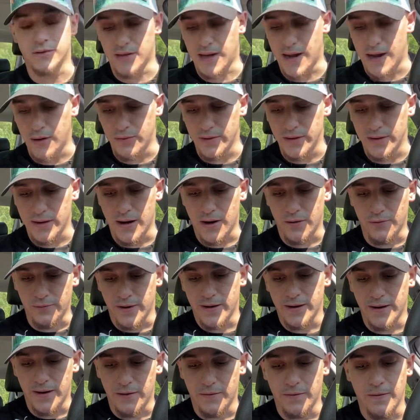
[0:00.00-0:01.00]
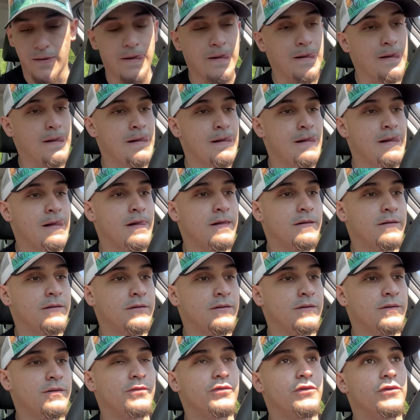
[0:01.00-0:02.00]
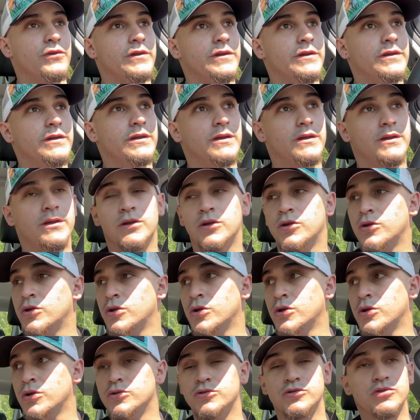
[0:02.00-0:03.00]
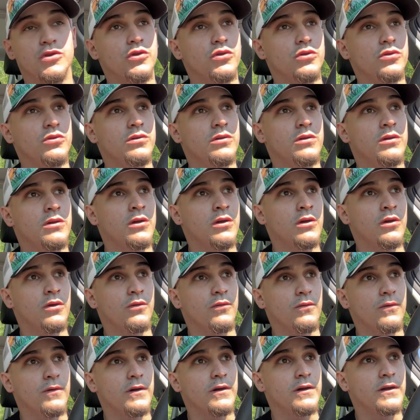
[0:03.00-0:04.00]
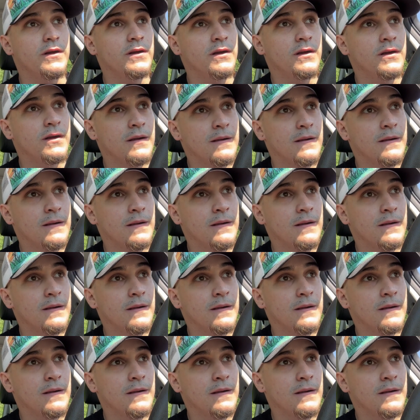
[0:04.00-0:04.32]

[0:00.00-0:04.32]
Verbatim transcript: counting down right now. Three, two, one.